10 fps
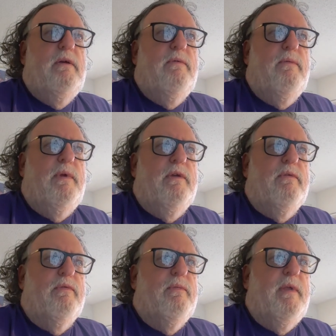we
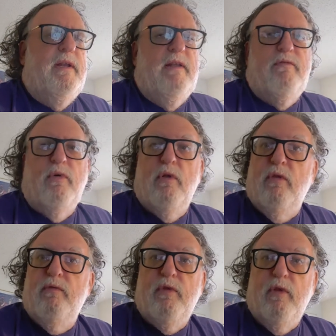grew from then.
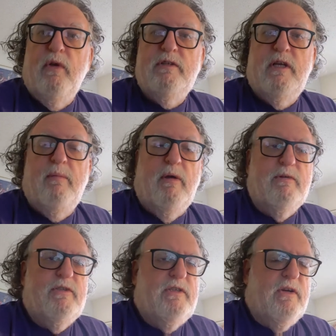For the longest time, I
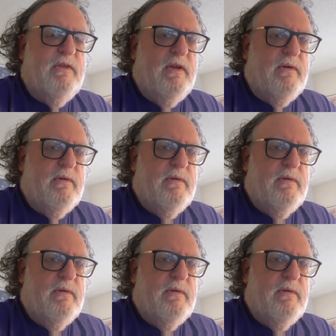was stuck there.